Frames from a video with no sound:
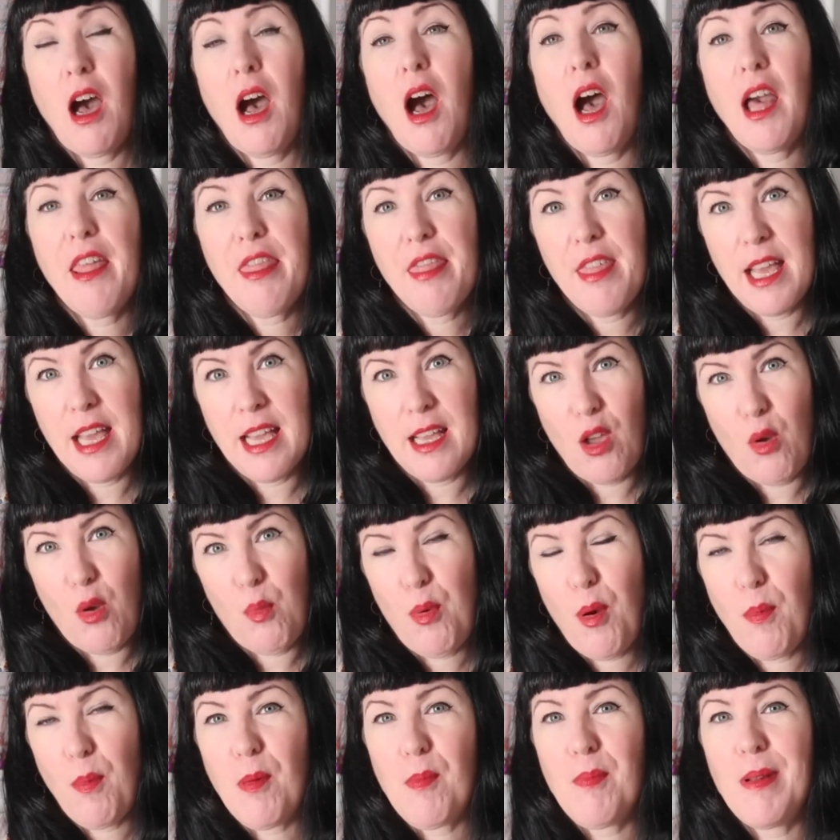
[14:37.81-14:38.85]
I think,
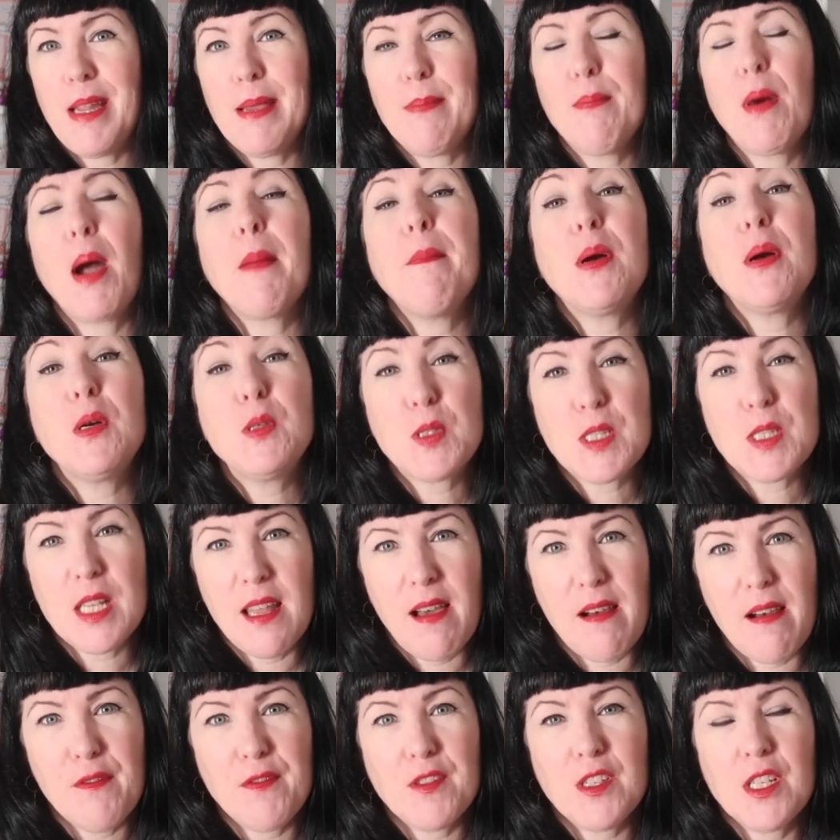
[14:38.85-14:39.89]
probably my most
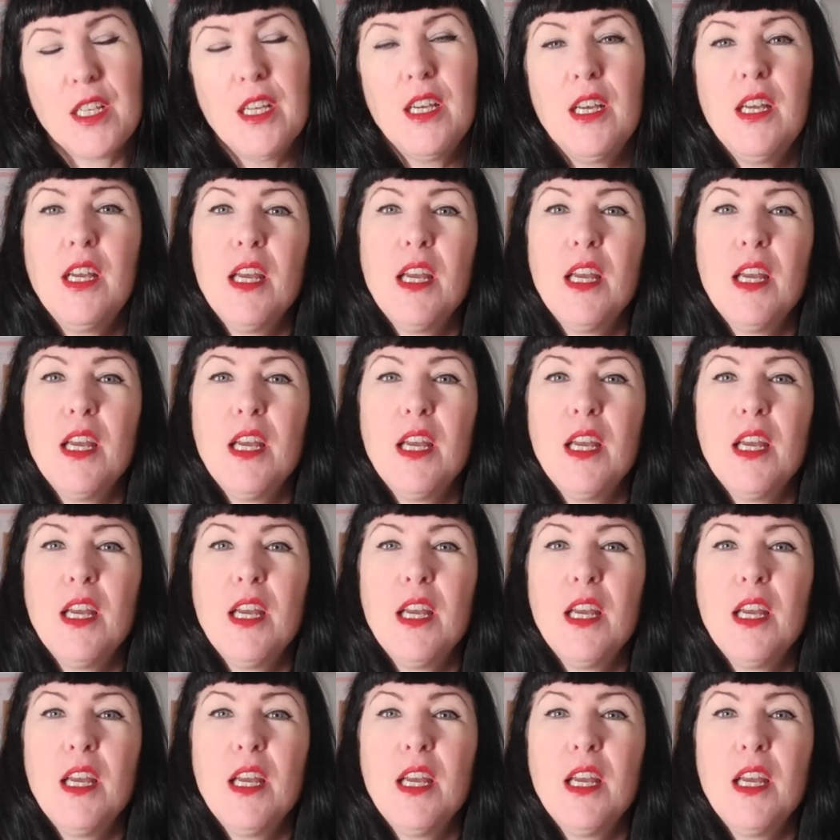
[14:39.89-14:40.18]
loved,